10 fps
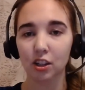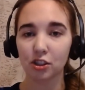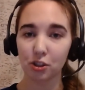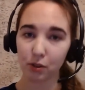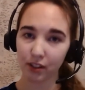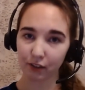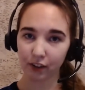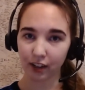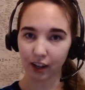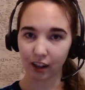2
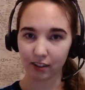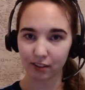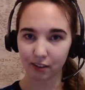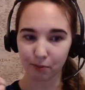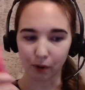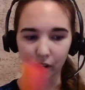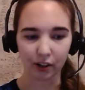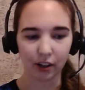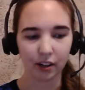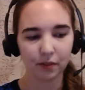different colors of
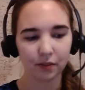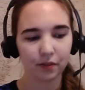marker,